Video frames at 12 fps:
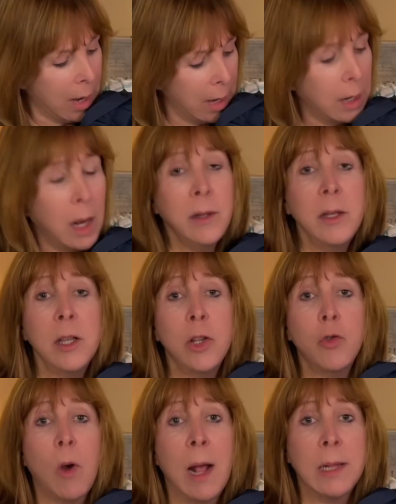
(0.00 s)
And under the
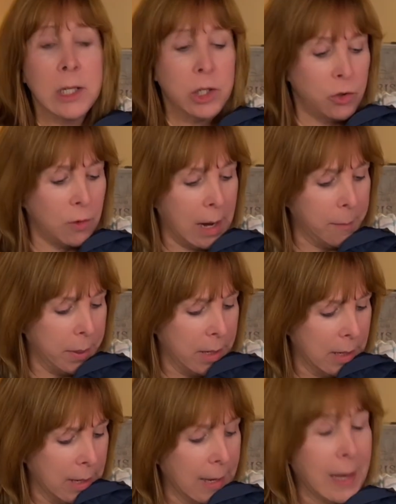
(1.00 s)
trolley strap
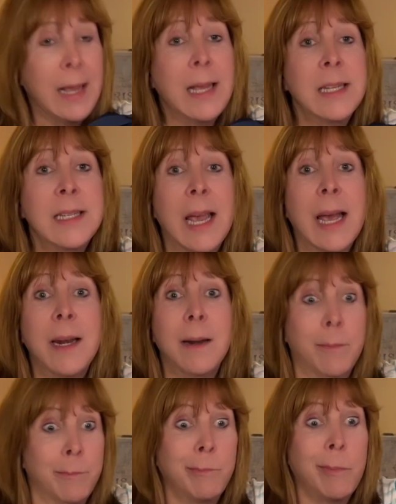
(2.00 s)
is yet
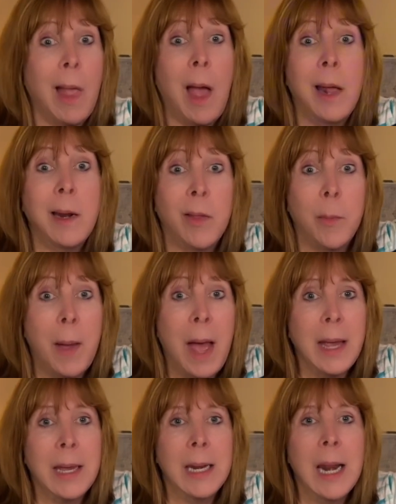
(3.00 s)
another
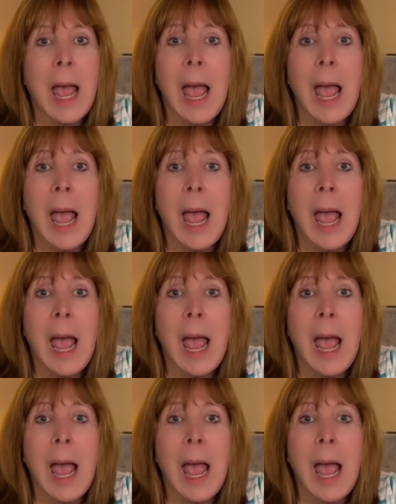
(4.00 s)
pocket.